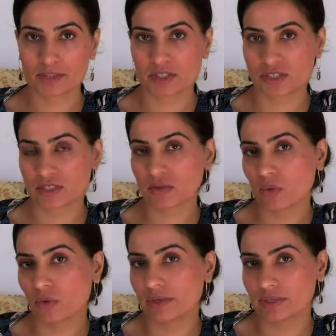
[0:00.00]
but still
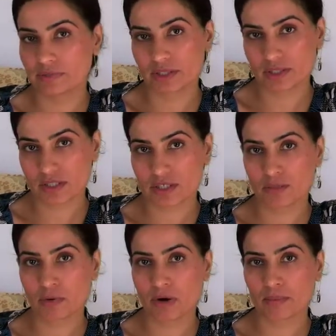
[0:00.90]
hold a real
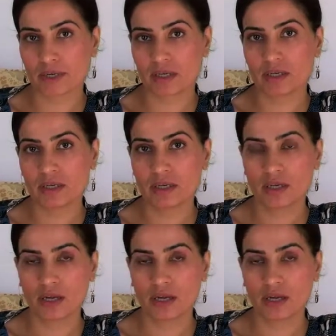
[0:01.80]
estate property,